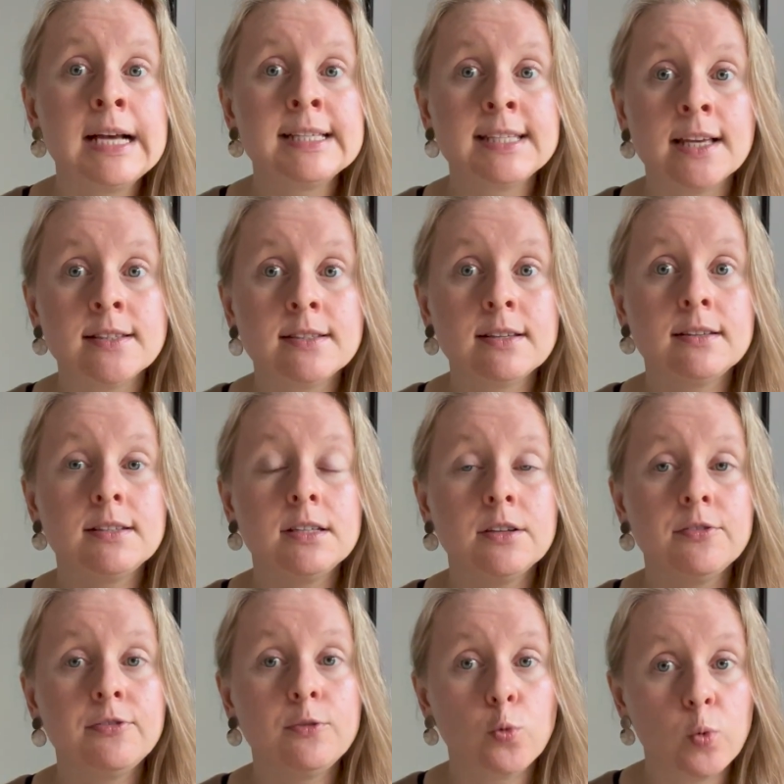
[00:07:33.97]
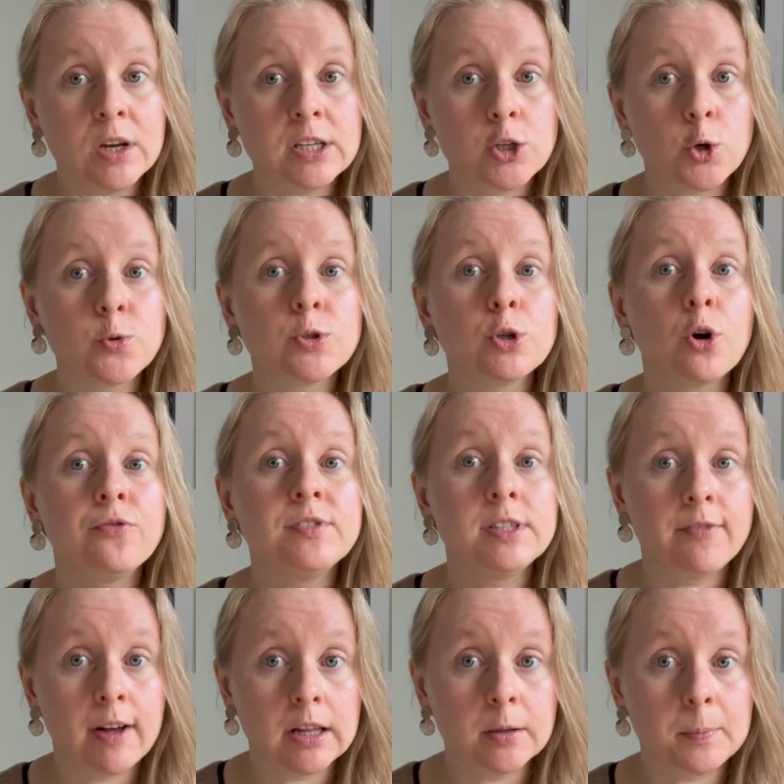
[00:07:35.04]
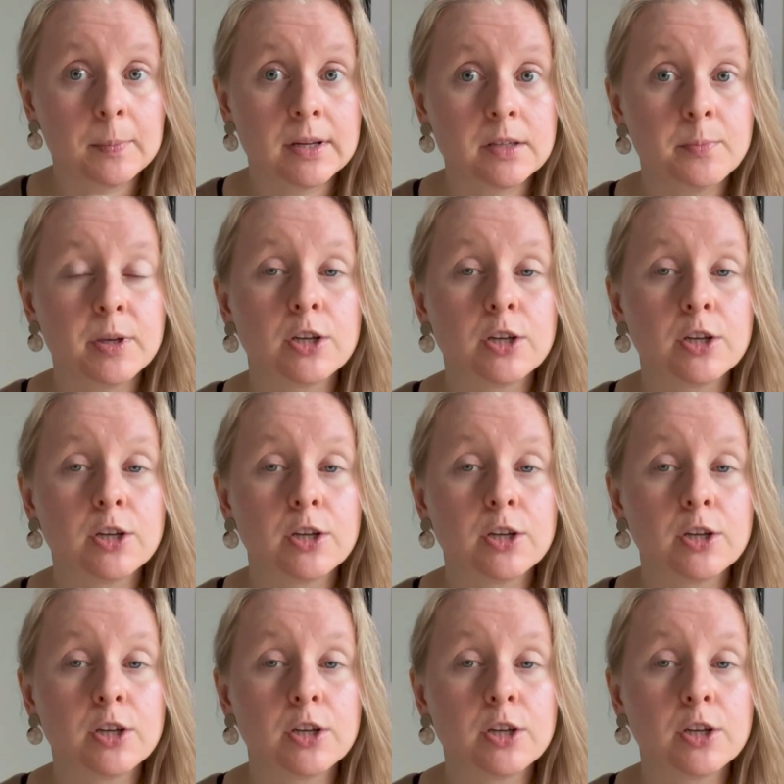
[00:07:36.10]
sensitive windows of development,